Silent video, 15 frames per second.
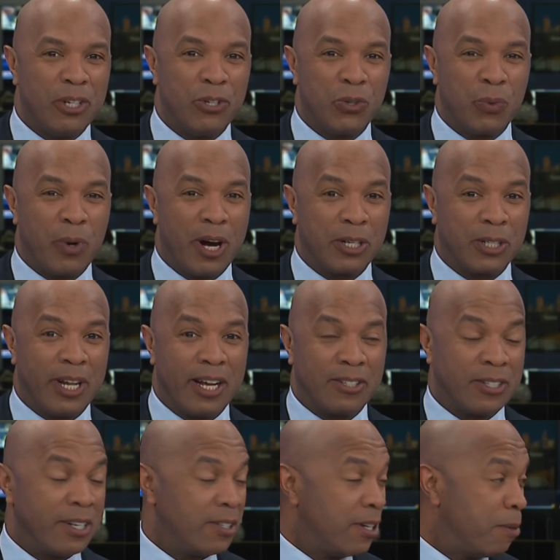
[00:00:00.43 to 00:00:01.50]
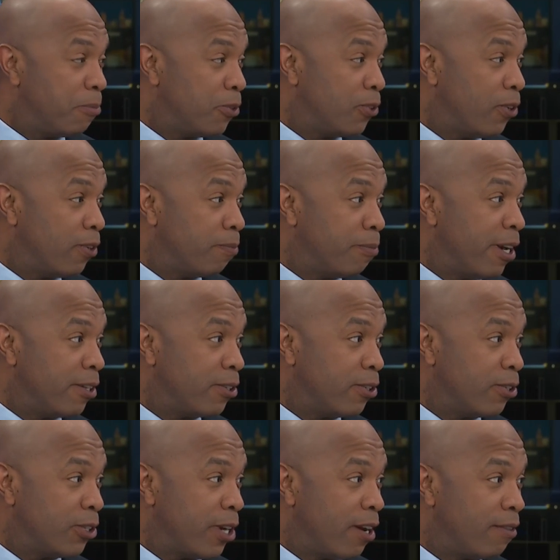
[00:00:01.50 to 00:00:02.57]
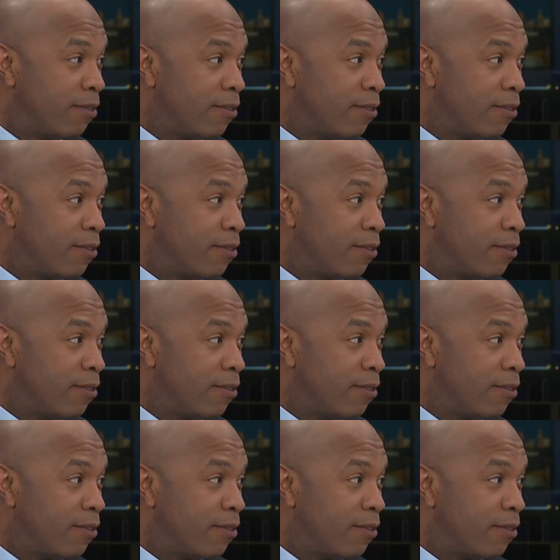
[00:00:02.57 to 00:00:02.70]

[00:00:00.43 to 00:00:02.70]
Did you watch last night's episode of MasterChef?